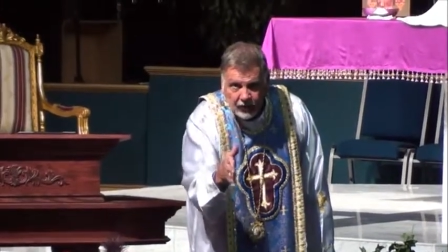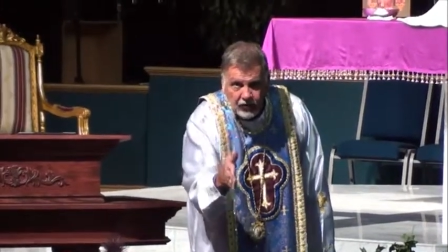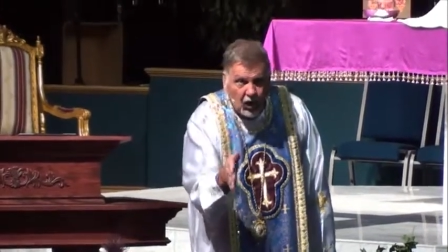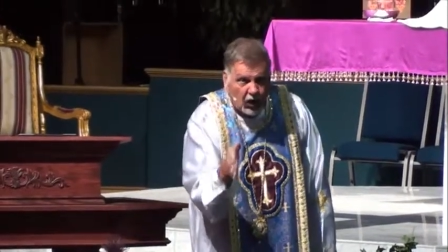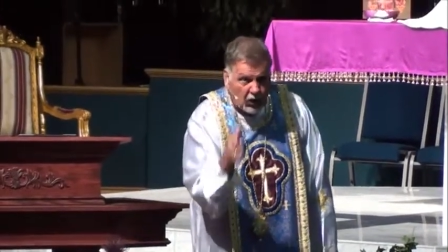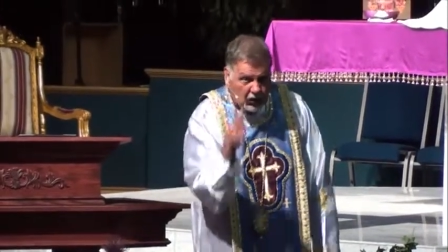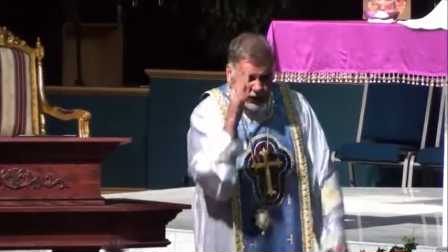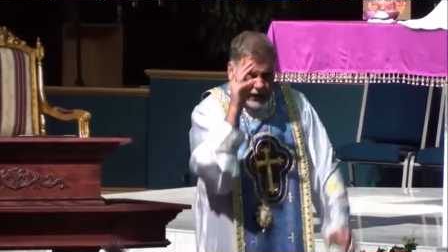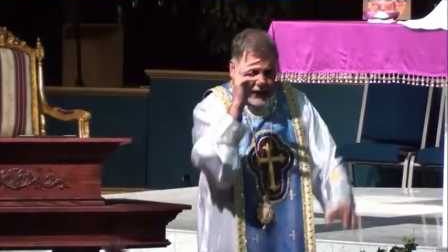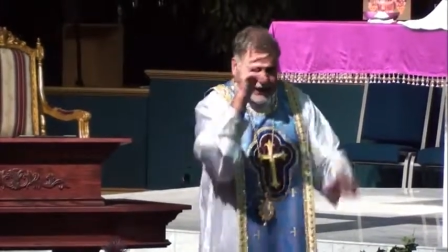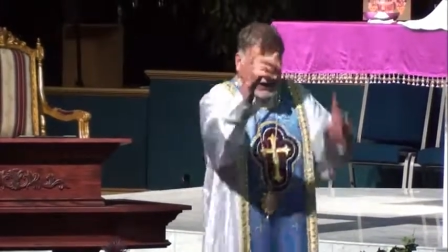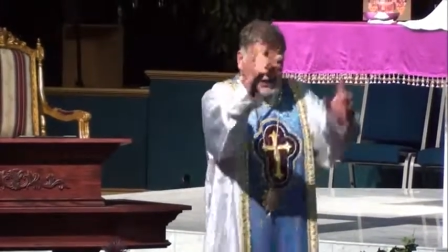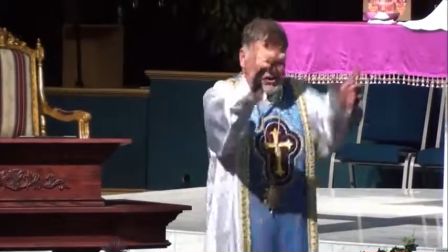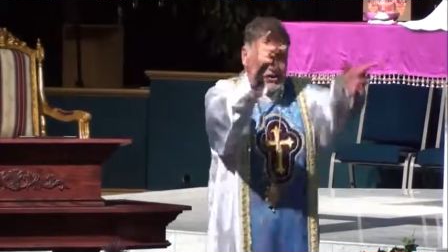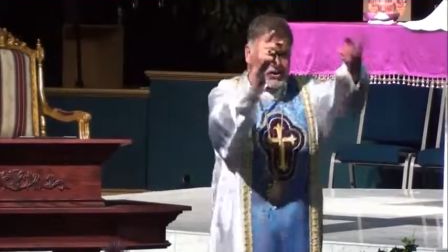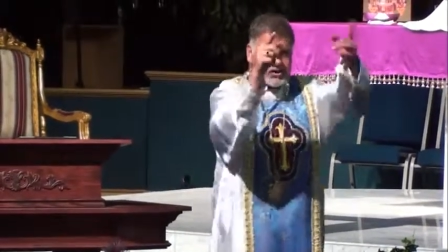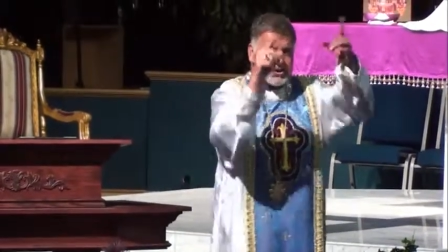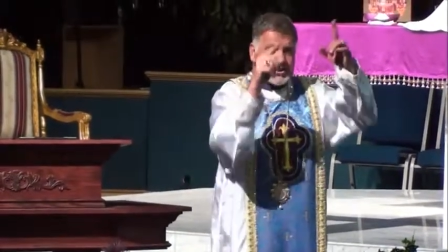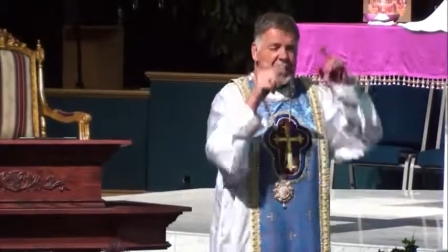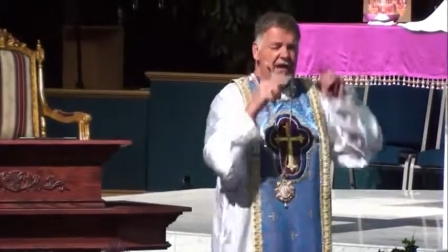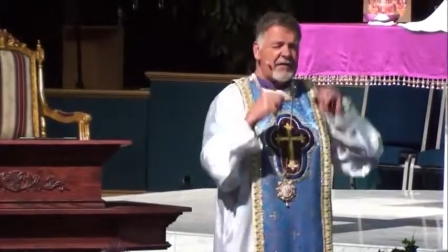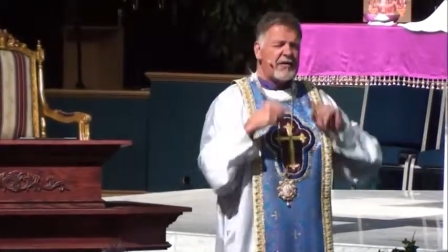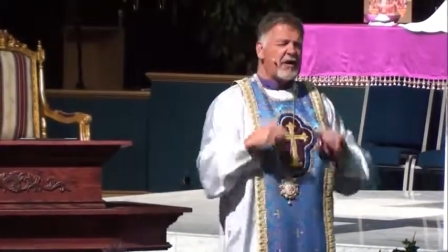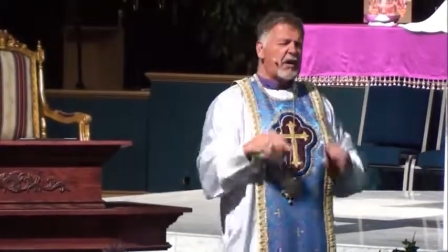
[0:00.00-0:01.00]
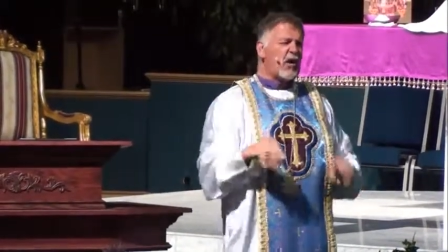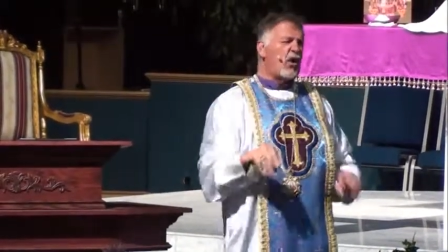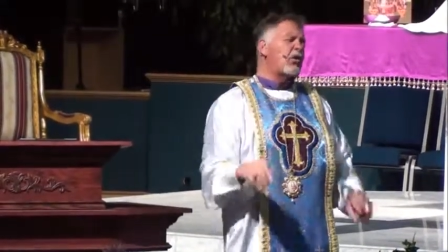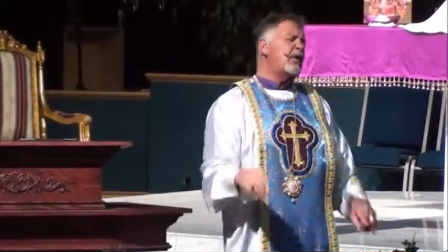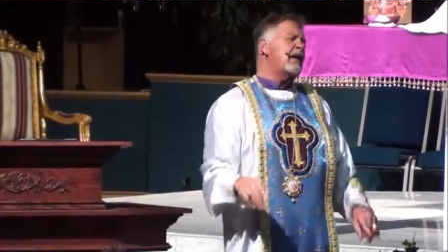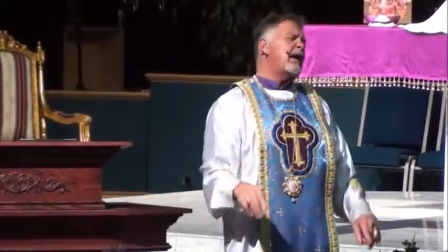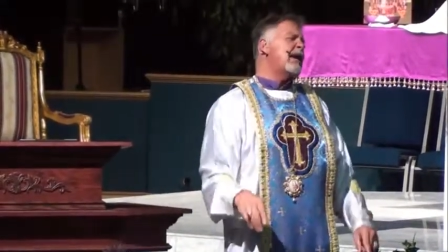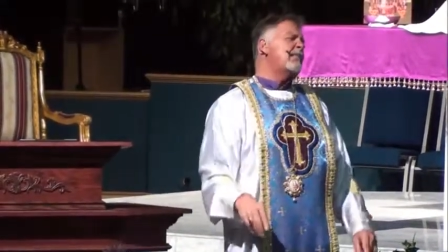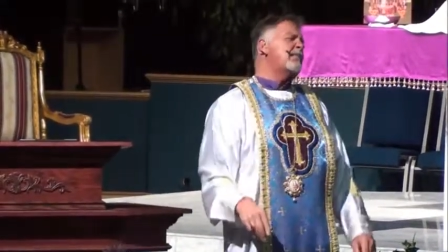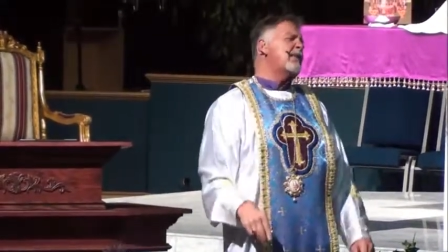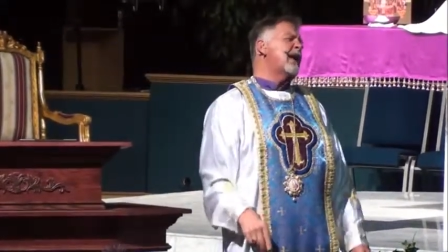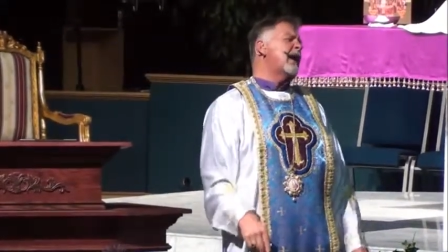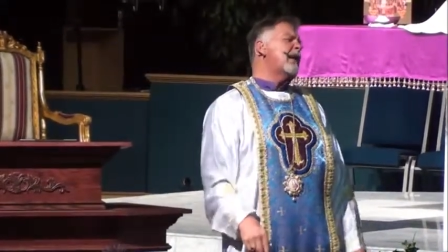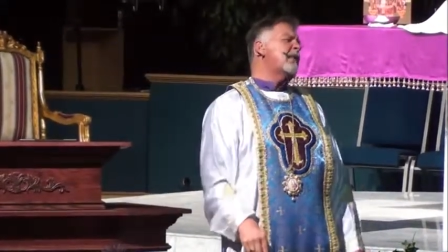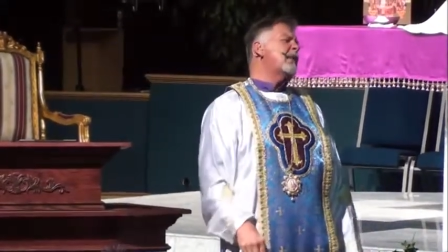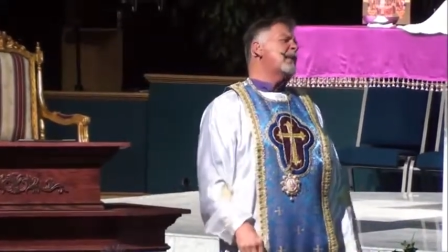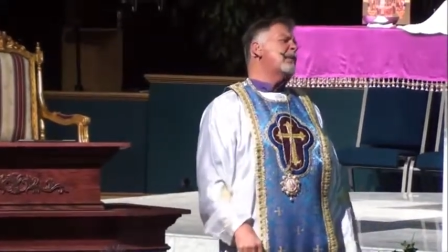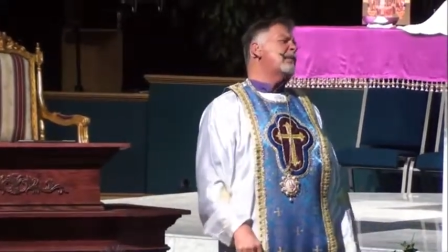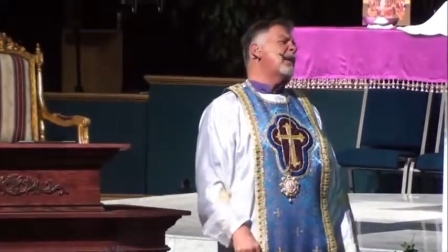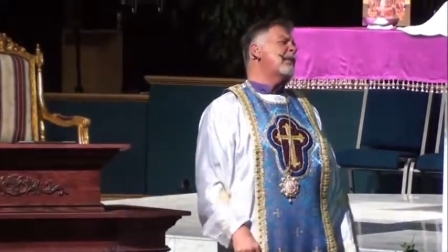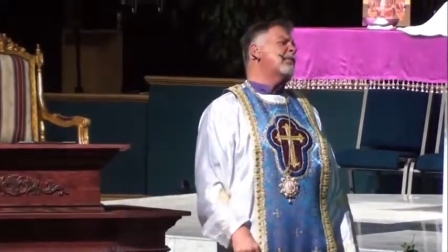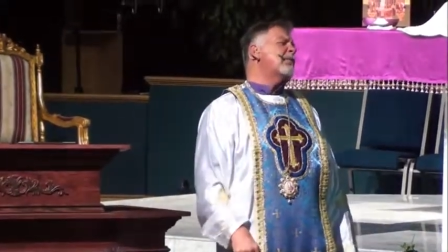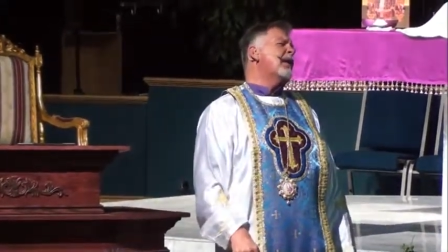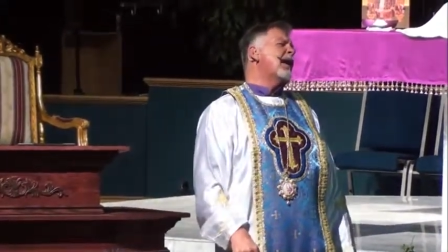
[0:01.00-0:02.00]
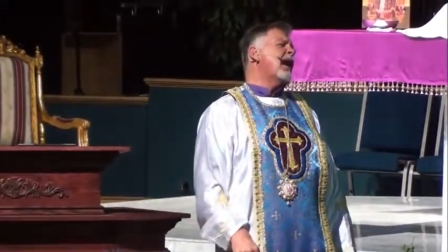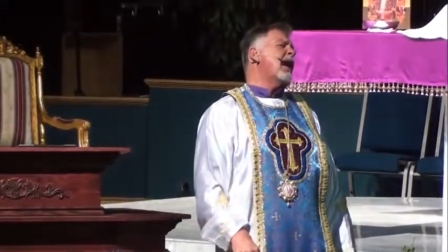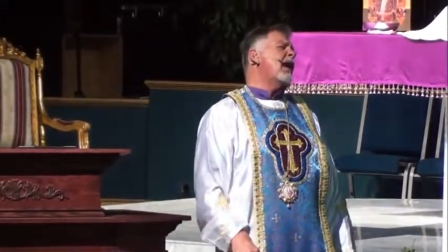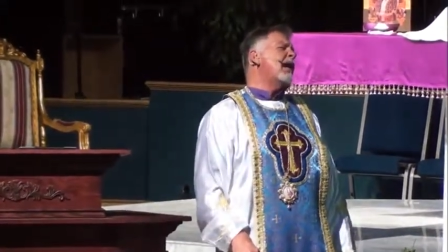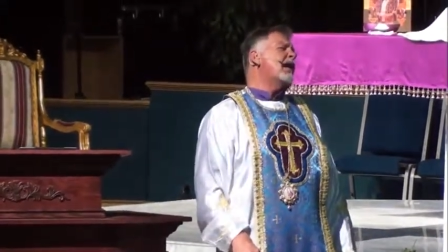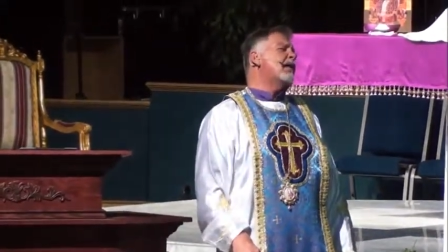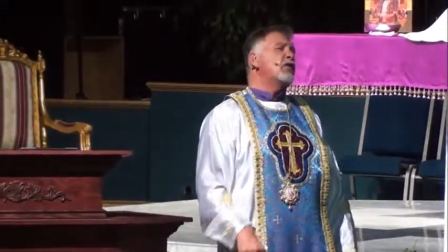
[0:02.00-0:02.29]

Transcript: Don't look at yourself and go, yeah, but I remember how.